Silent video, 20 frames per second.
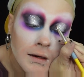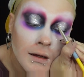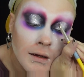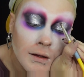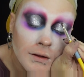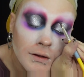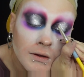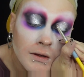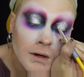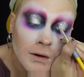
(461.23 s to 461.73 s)
No,
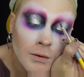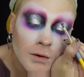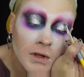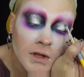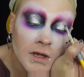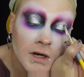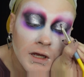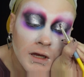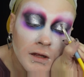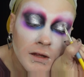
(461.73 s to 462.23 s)
there's not
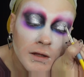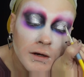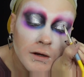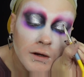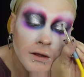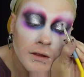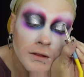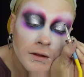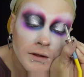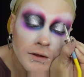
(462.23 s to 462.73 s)
really any glitter
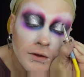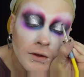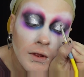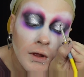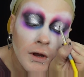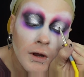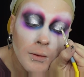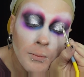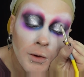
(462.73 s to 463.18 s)
in this look,